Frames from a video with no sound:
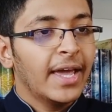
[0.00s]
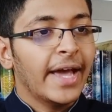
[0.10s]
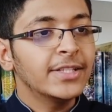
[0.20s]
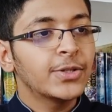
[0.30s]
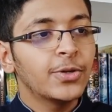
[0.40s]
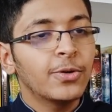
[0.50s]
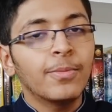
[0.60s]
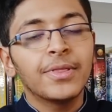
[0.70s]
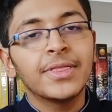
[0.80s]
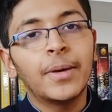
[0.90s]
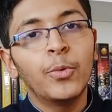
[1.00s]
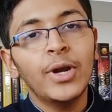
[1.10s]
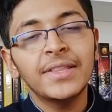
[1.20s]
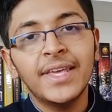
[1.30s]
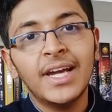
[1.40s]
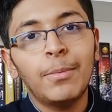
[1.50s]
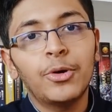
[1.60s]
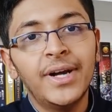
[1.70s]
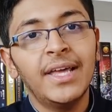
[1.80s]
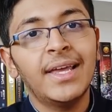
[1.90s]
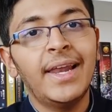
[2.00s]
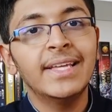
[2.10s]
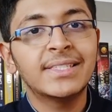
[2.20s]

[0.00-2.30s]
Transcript: And so the more I think about it, I realize